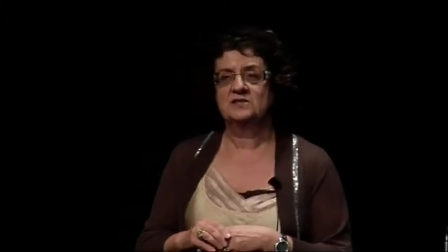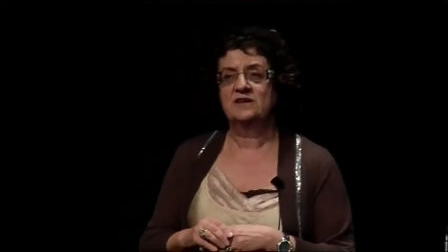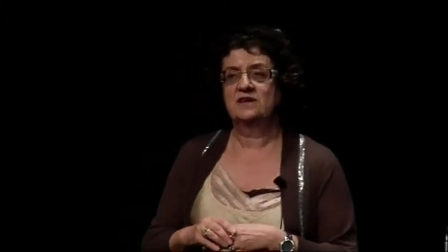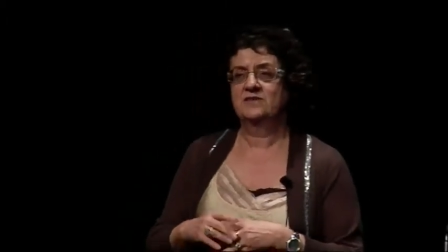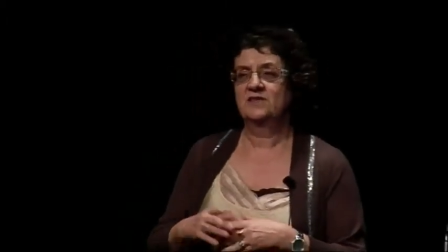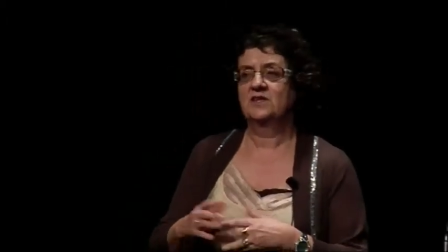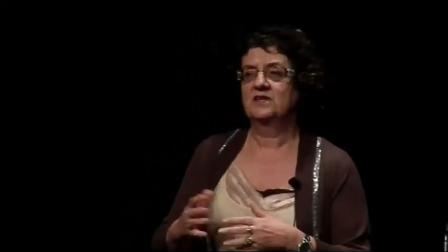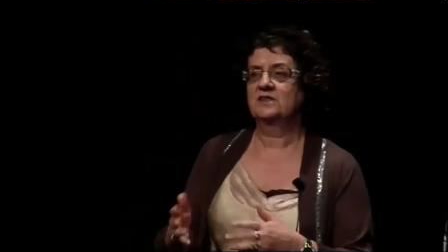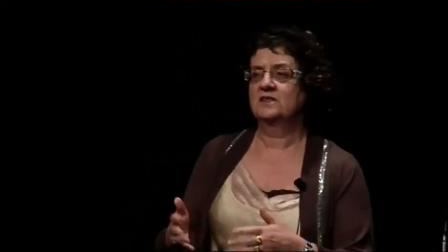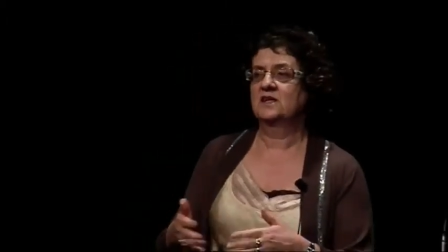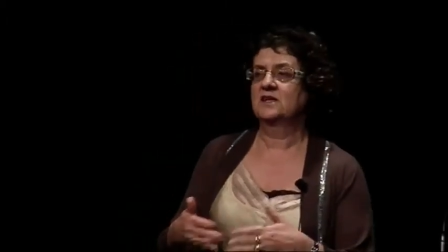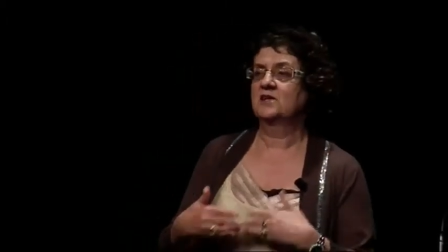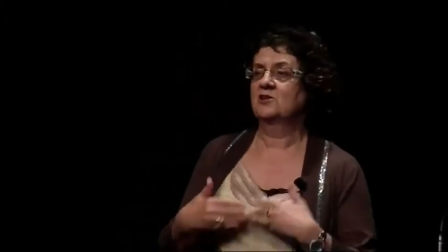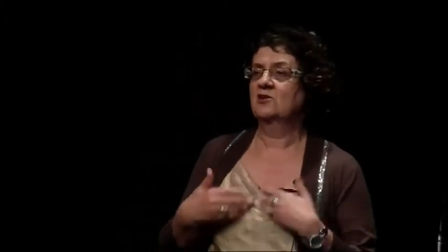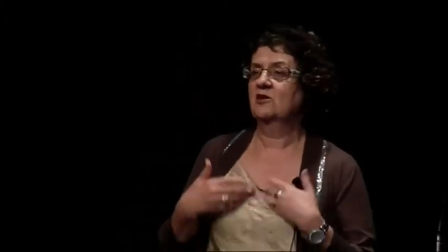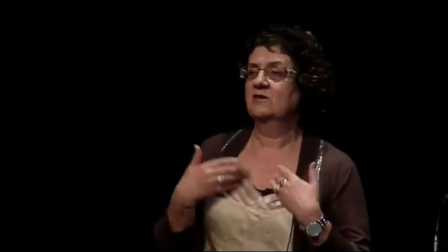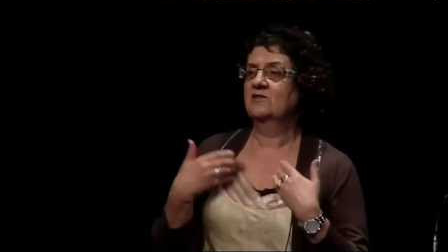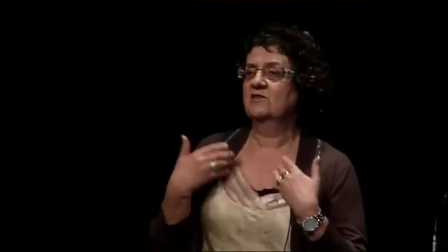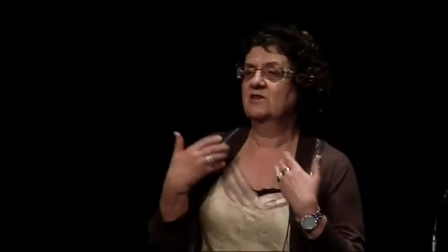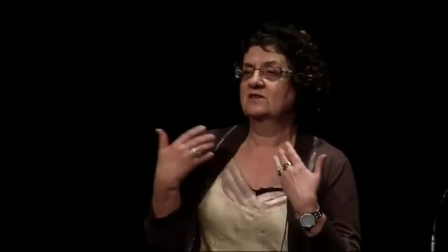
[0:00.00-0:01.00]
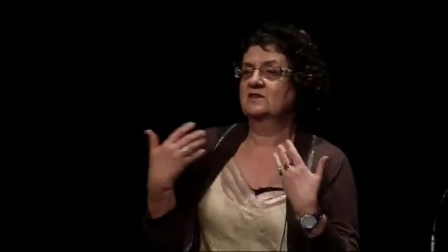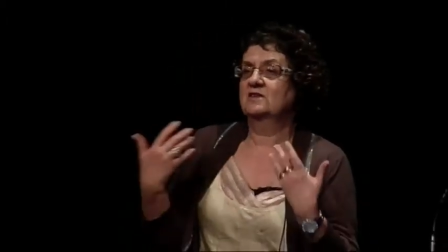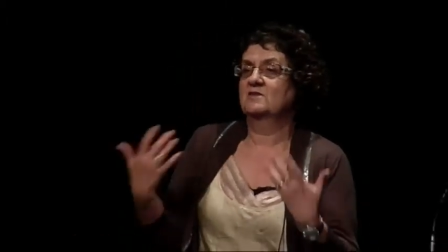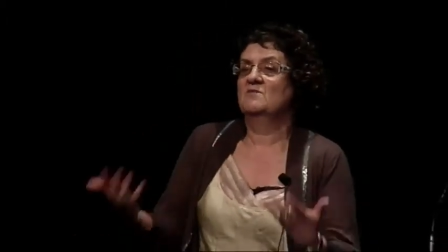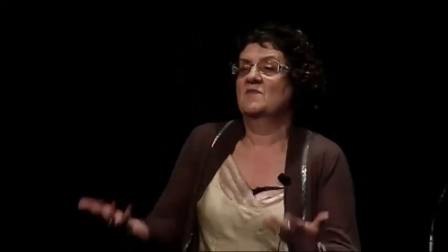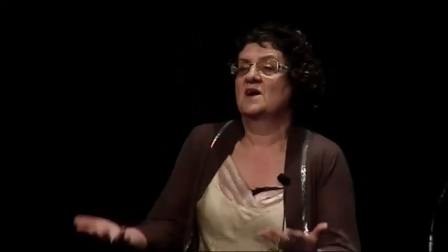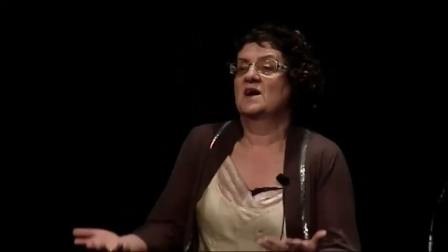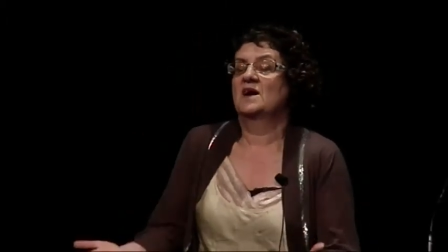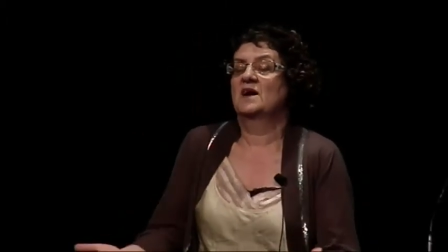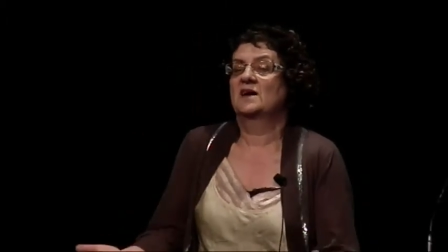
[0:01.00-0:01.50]
I think that, you know, the
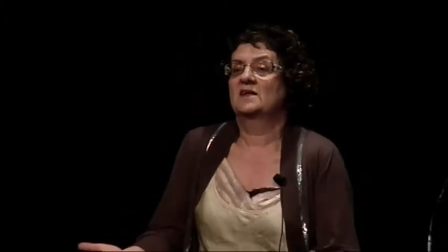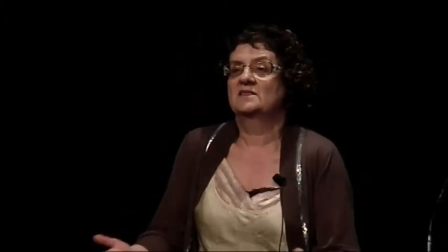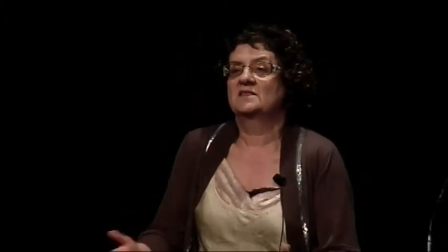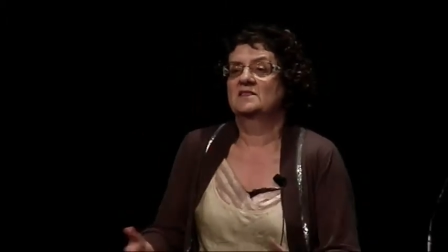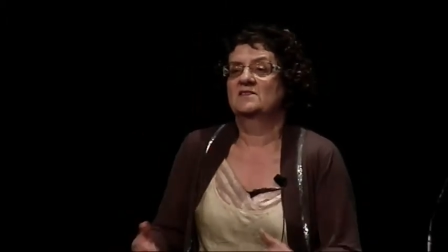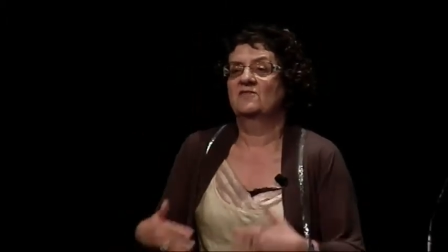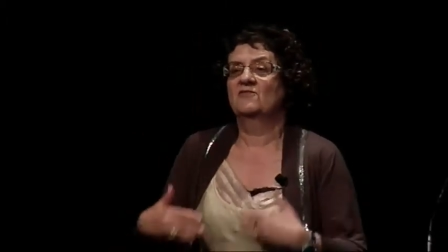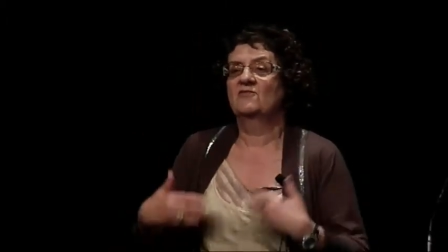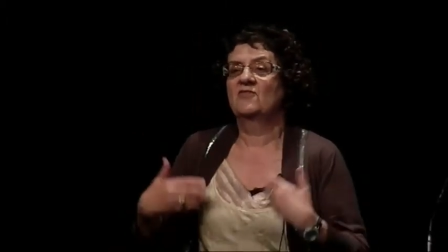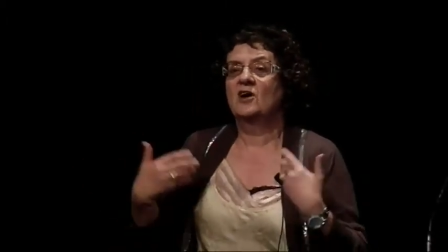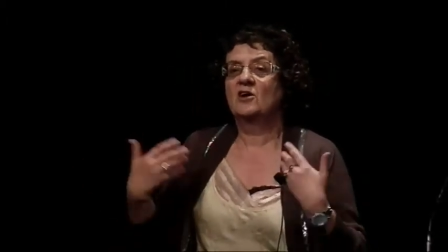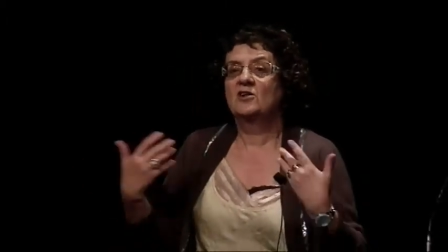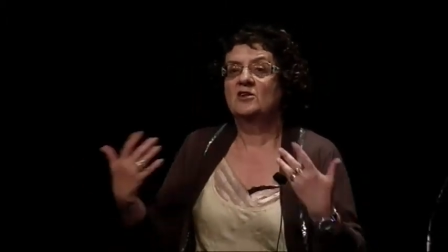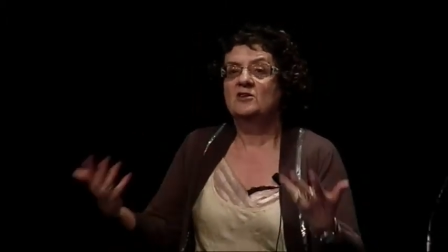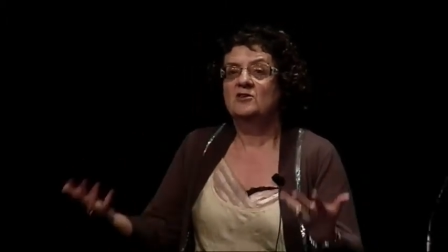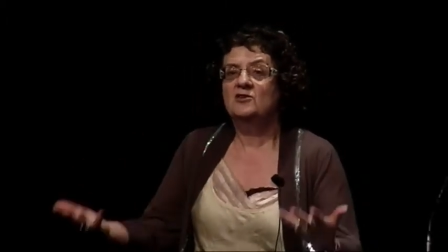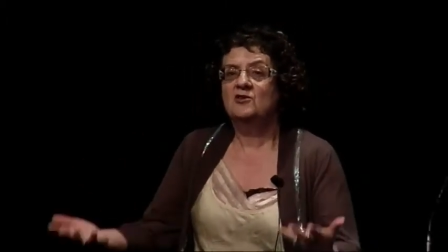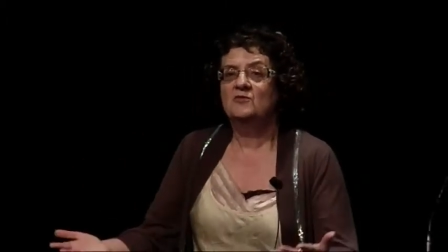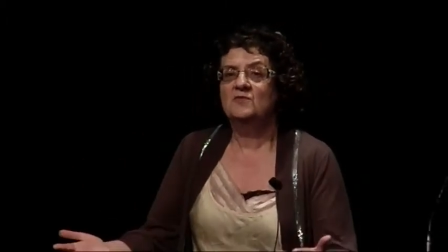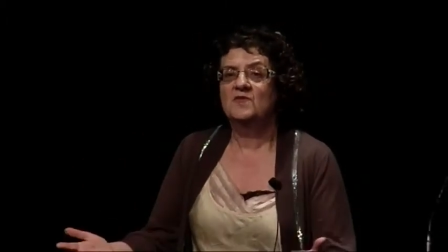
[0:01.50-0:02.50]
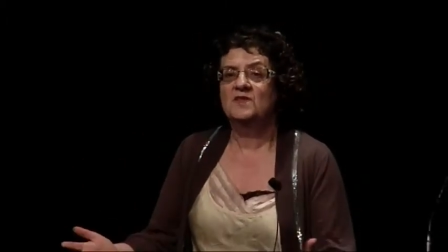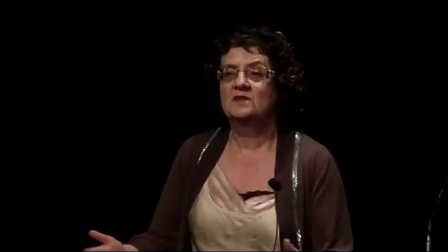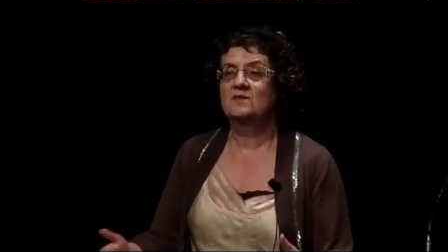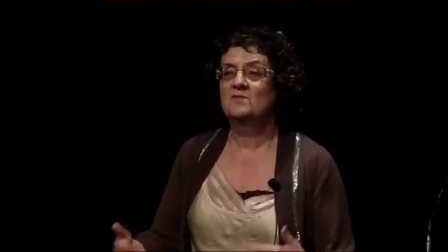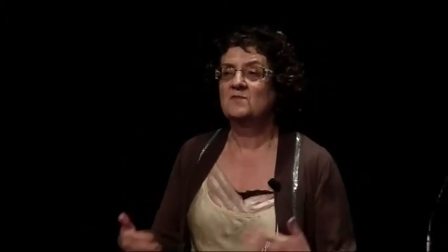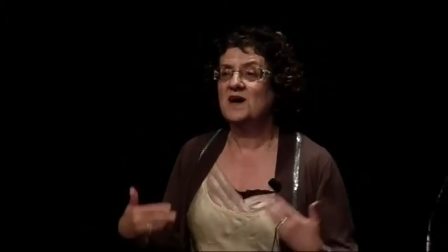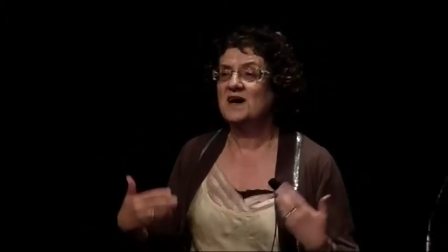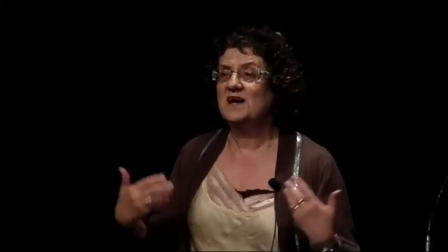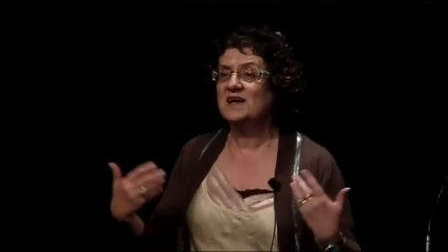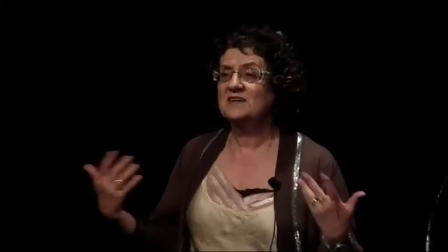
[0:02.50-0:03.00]
demand, the volume, the
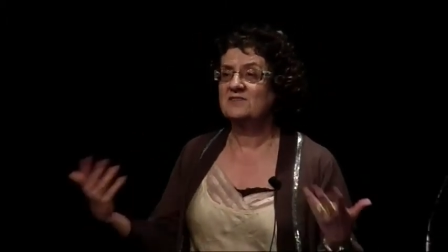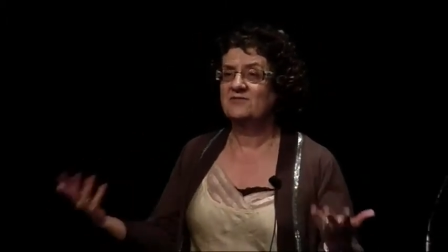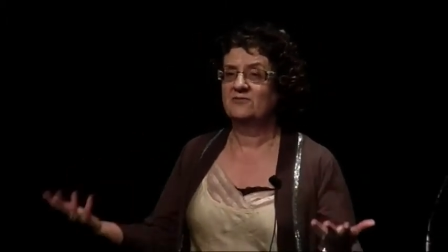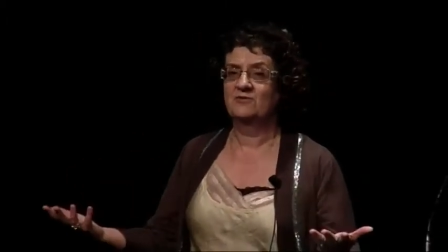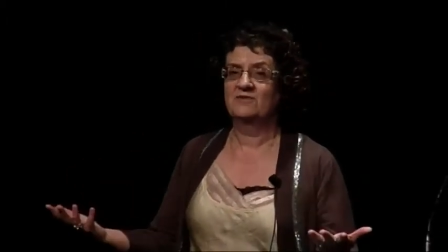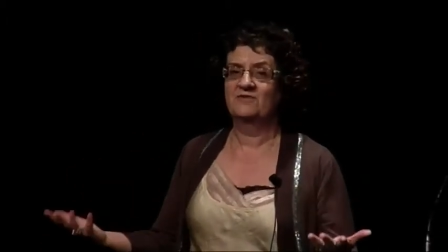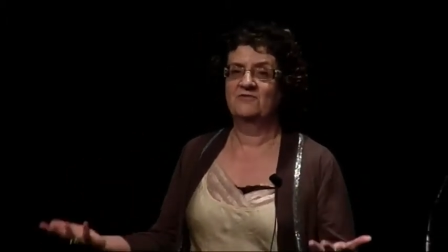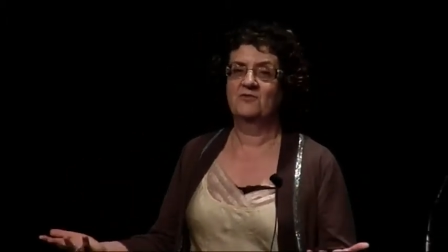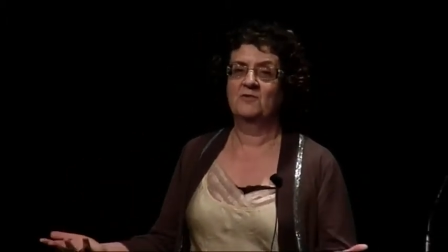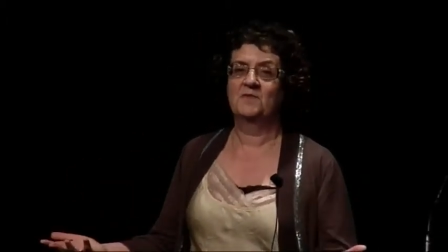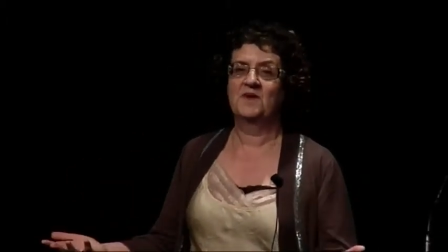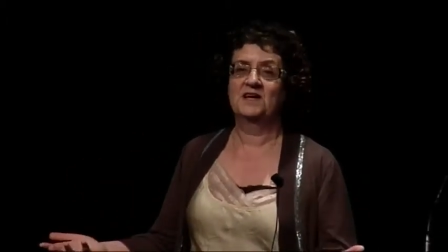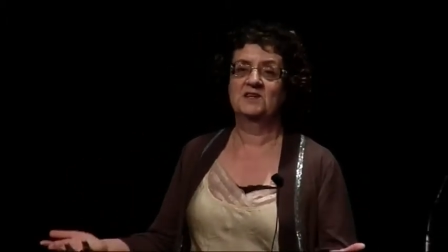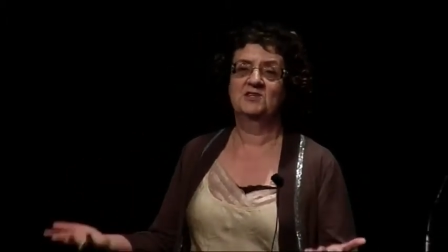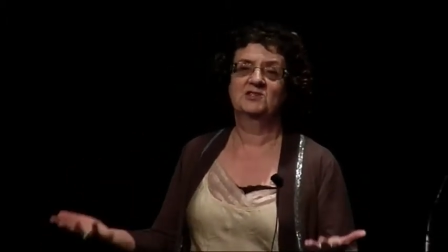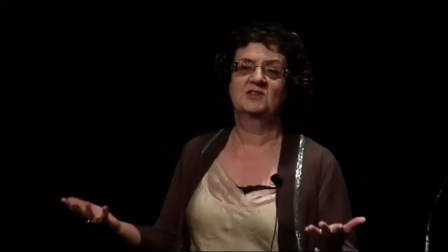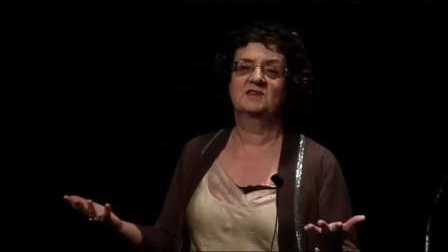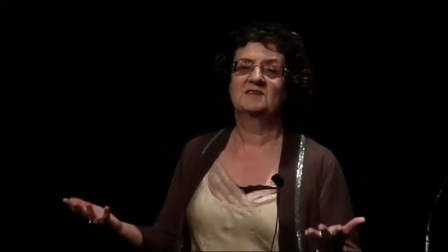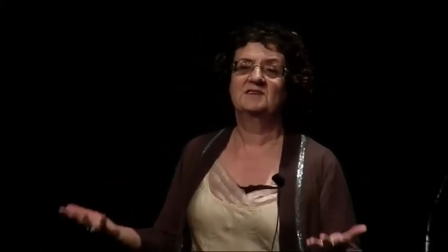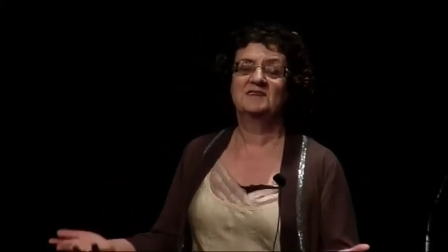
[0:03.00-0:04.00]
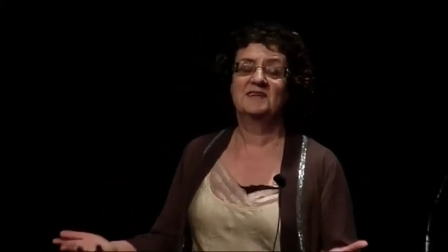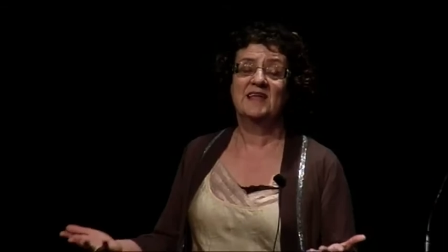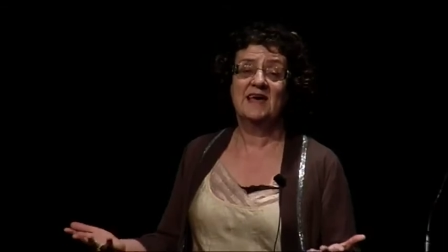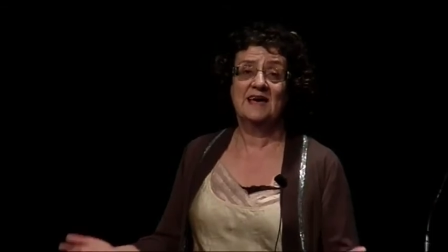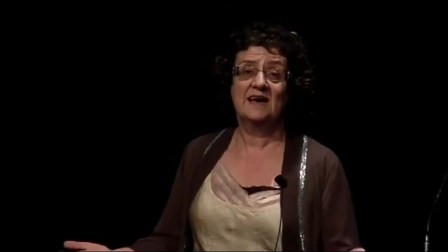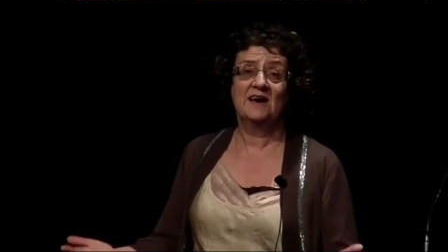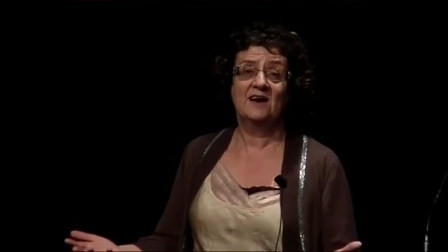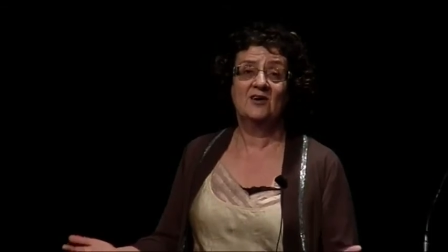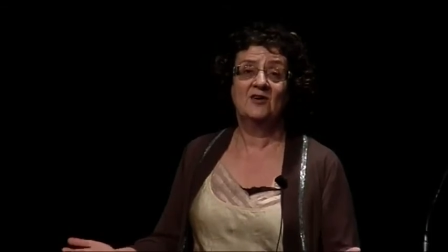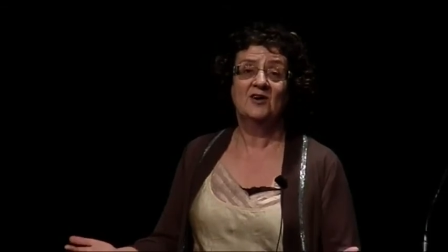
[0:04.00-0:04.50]
demand for information
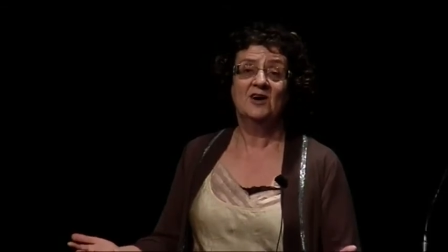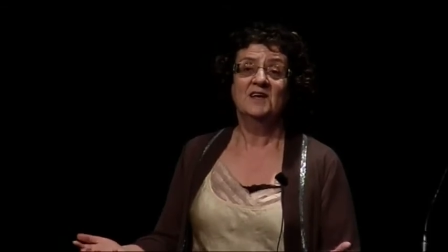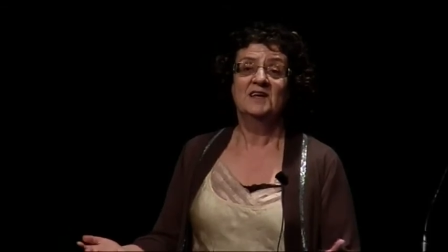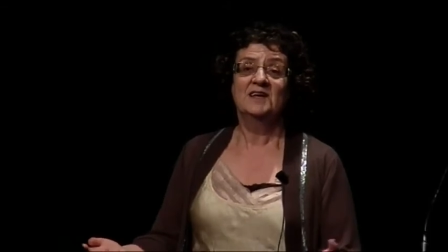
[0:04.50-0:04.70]
now